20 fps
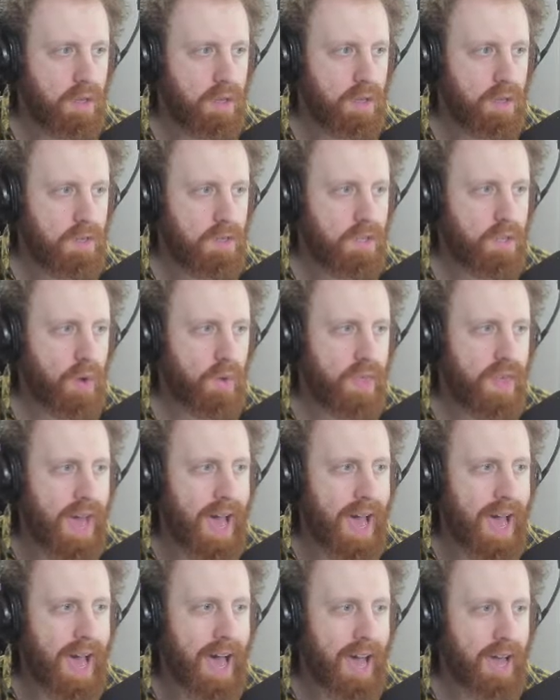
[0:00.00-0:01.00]
So
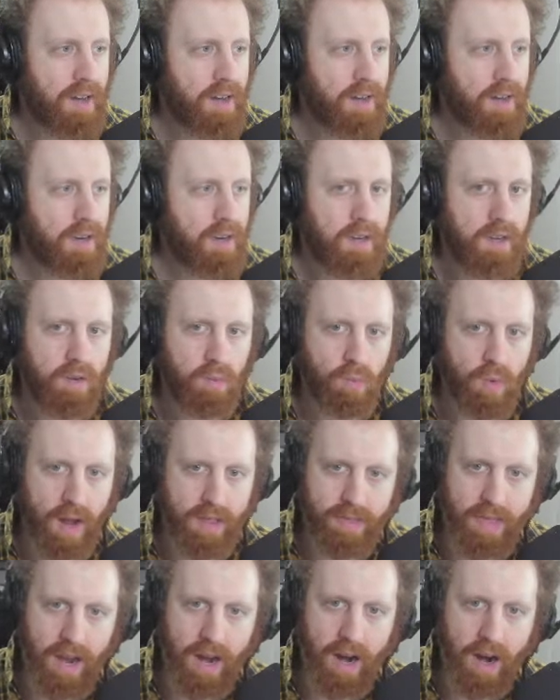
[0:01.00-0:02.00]
that
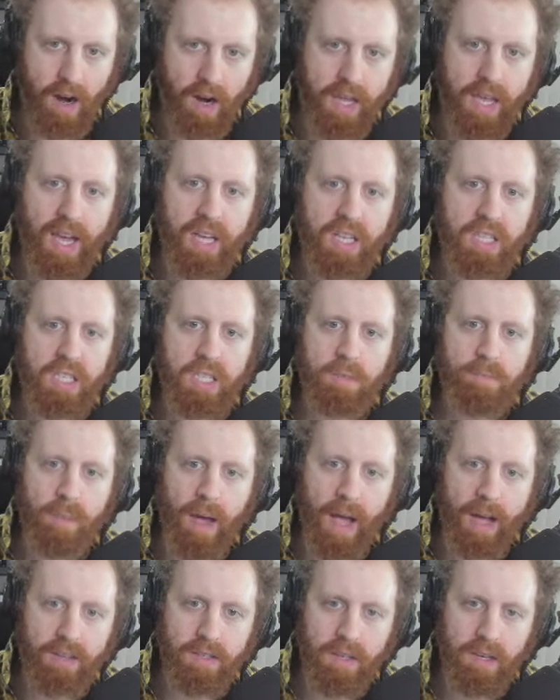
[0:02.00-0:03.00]
right there, he
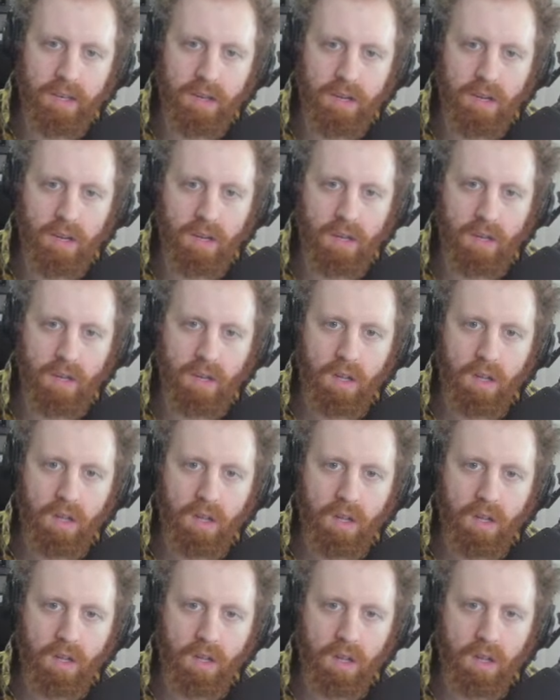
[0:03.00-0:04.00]
expected
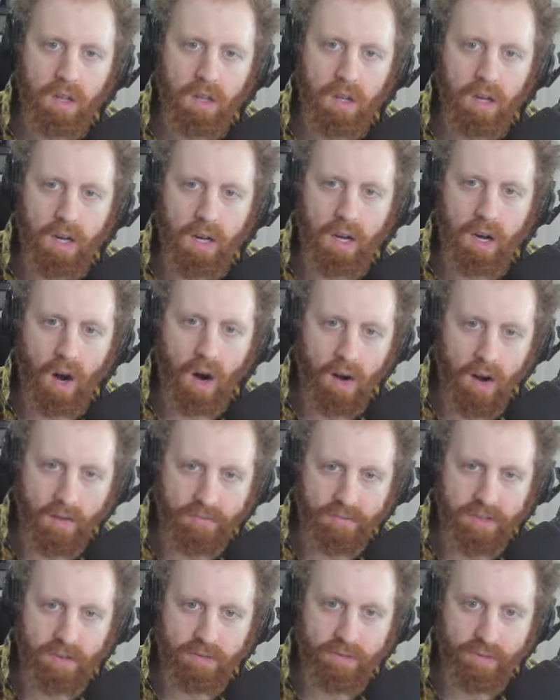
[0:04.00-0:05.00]

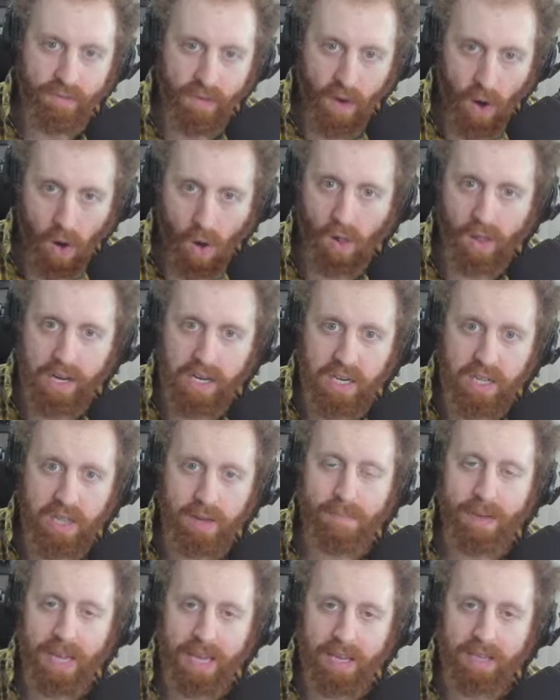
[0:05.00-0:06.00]
RF to fall into
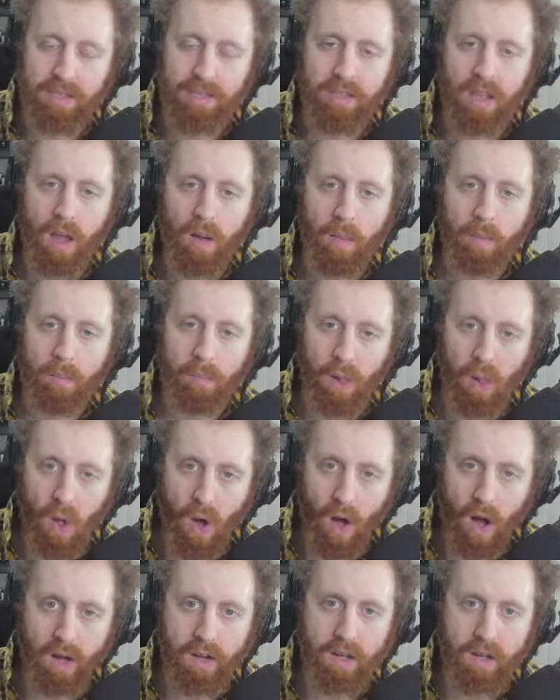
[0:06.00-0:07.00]
the Beast,
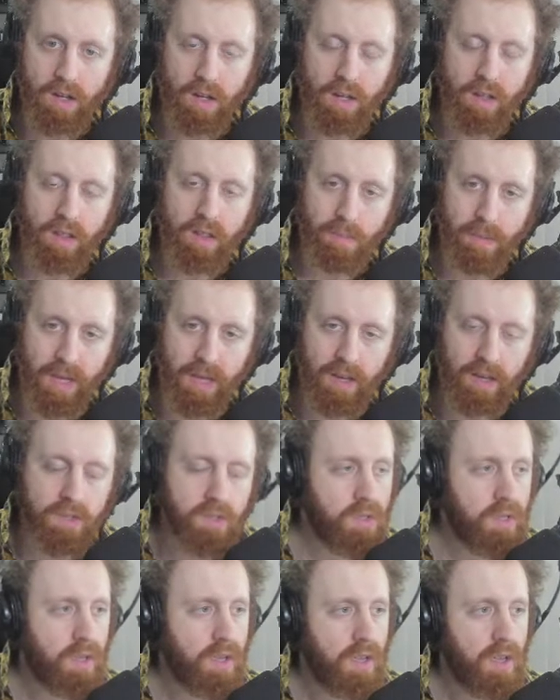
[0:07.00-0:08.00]
block the
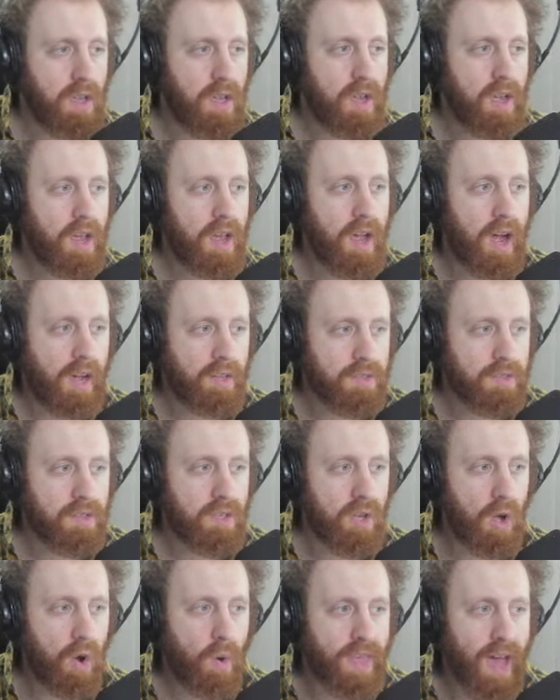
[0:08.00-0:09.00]
Beast, and
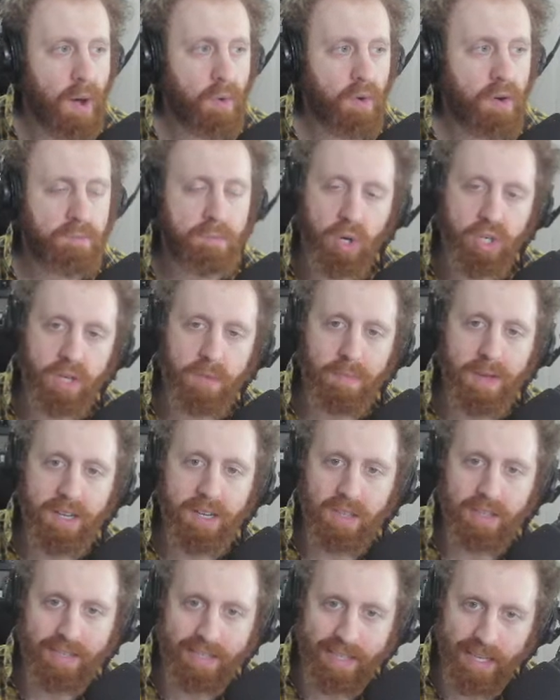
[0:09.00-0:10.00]
so that would push him
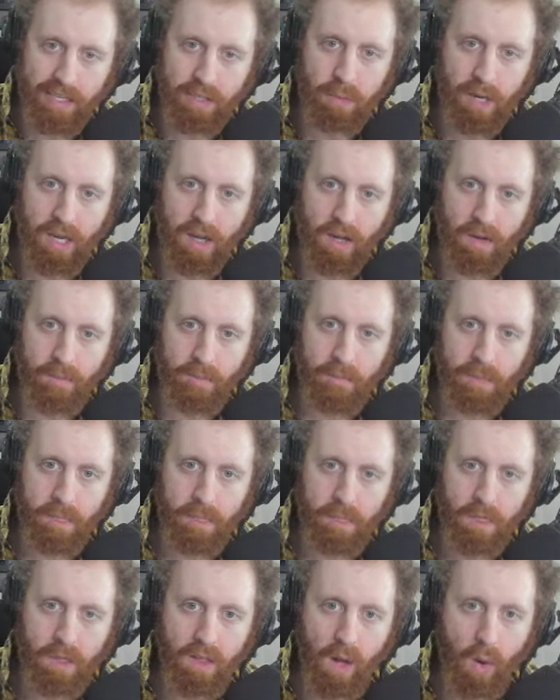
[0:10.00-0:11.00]
into the 6P.
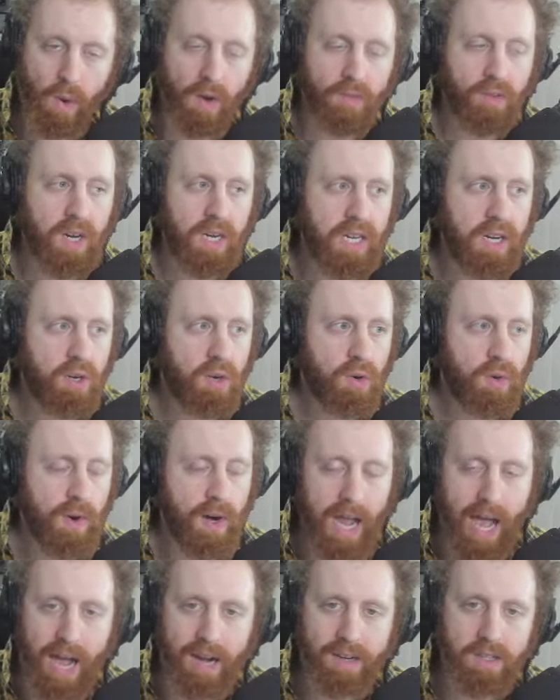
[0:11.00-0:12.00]
However, he didn't
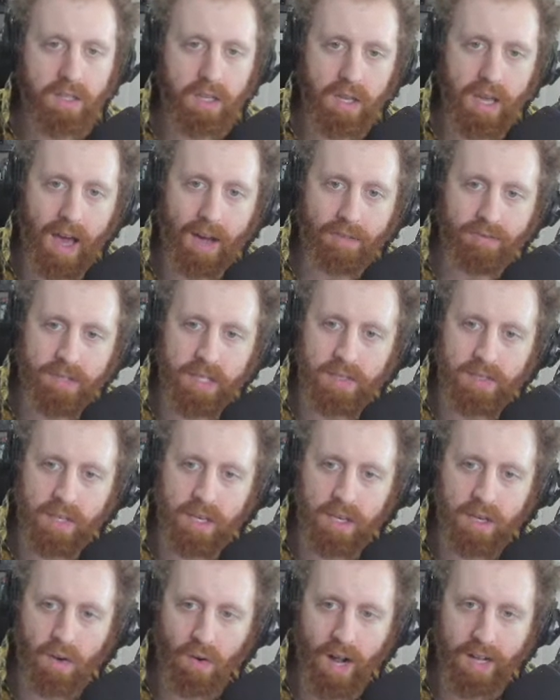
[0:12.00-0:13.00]
react to the
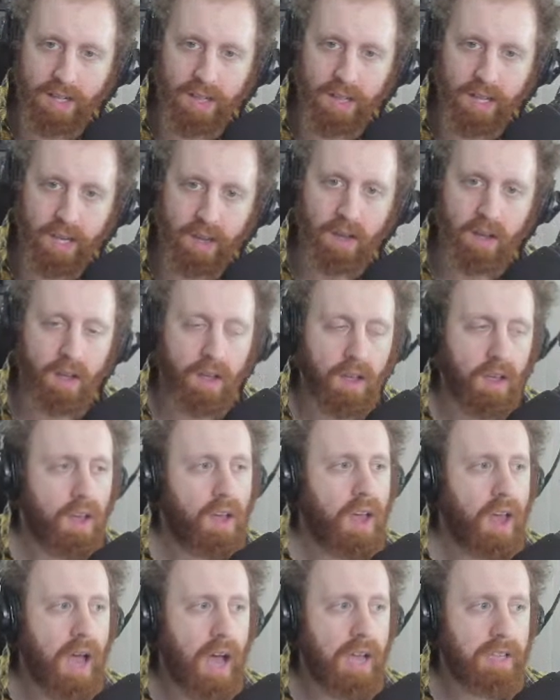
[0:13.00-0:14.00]
FDC correctly,
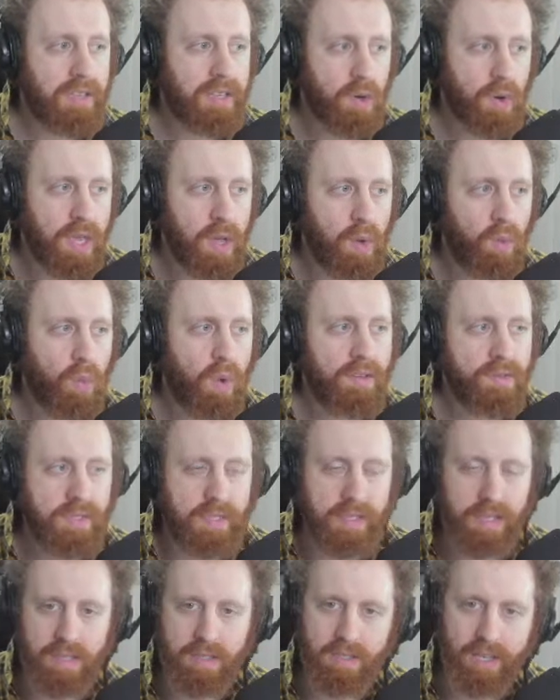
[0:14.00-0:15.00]
and so he
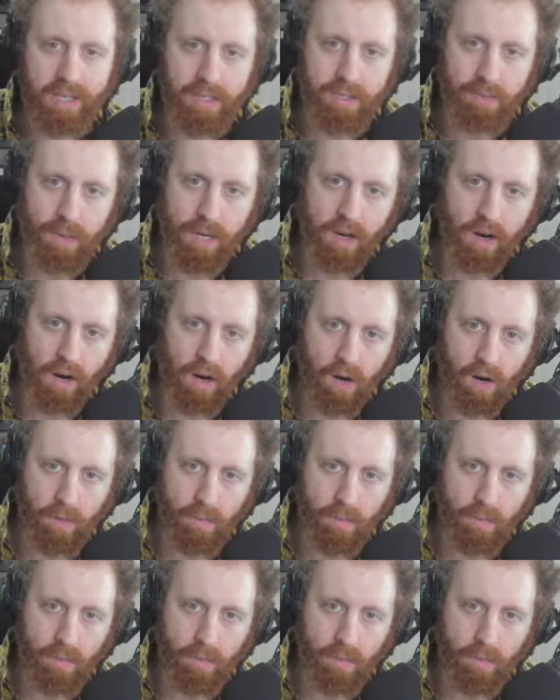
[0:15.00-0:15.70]
whiffs the 6P here.